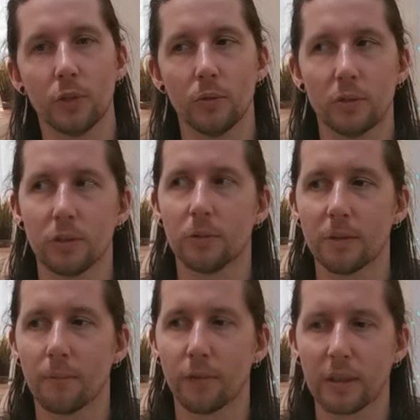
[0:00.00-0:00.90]
you to do
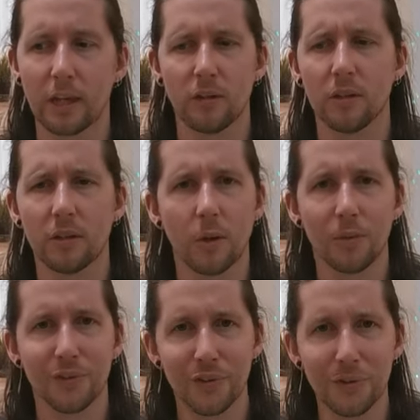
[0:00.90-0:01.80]
something that you didn't know
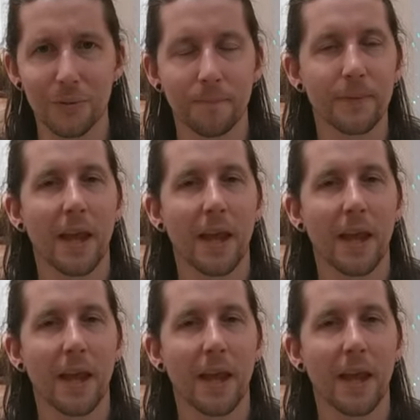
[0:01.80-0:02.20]
what to do.